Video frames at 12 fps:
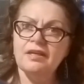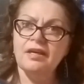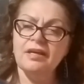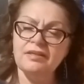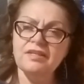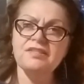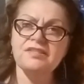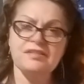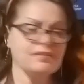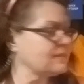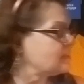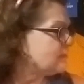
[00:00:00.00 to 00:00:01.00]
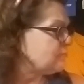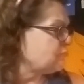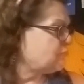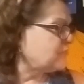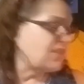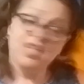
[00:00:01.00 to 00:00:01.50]
And it's
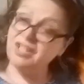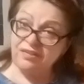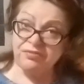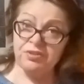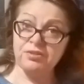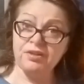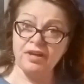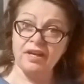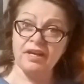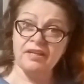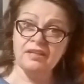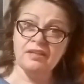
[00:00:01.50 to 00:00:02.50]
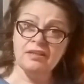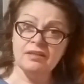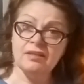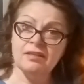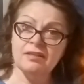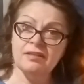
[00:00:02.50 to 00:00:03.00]
10 after 9,
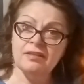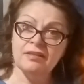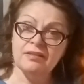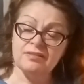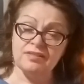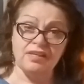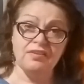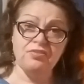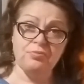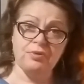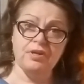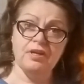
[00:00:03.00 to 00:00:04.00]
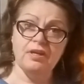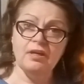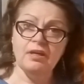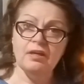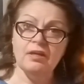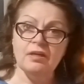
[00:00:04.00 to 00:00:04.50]
day
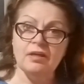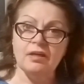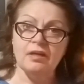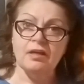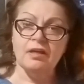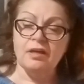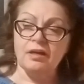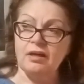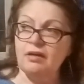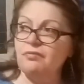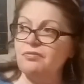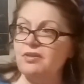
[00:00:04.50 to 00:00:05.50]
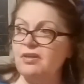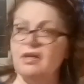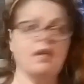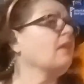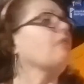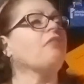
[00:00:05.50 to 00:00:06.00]
3 of the
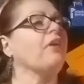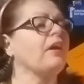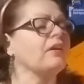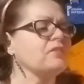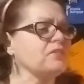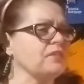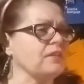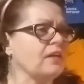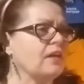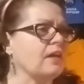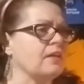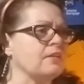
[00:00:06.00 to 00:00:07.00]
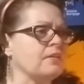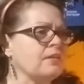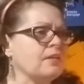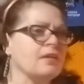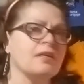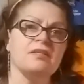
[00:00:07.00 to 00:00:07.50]
egg fast, and
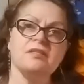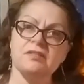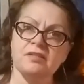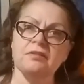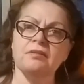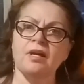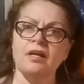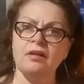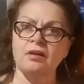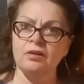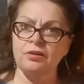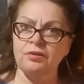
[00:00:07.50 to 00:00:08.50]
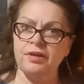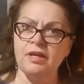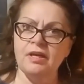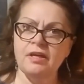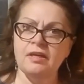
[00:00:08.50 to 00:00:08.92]
still not hungry.